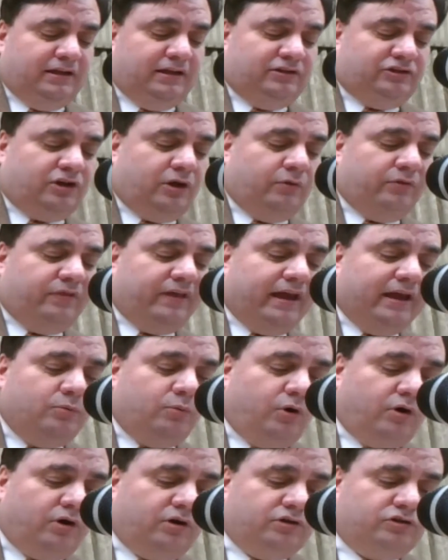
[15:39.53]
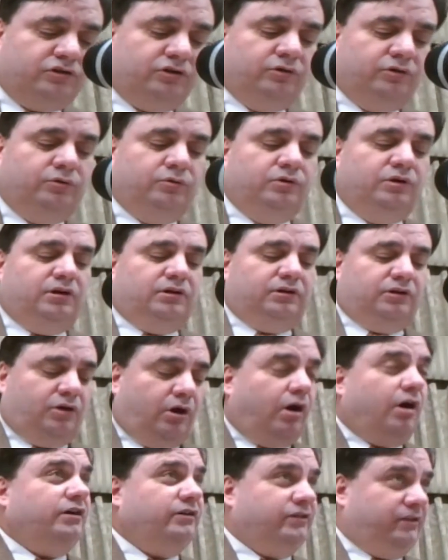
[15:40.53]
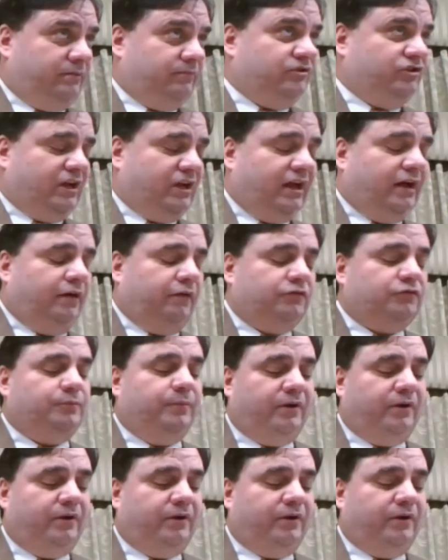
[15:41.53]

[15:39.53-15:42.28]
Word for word: So they were to guard themselves,